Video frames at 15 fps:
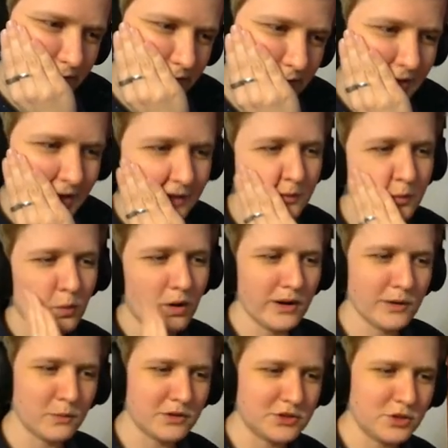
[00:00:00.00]
Why, yeah.
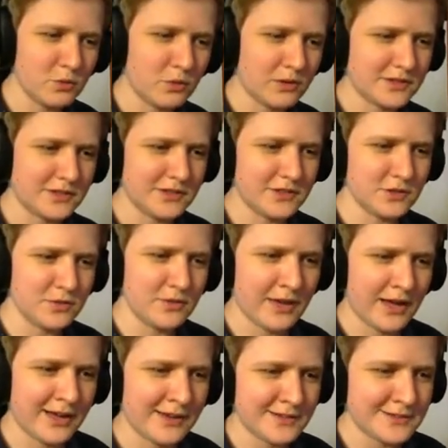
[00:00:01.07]
Why would you want to do
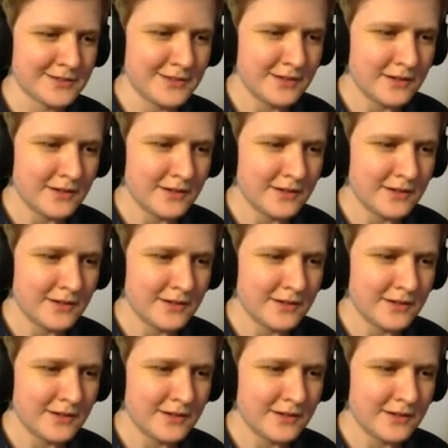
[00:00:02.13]
that?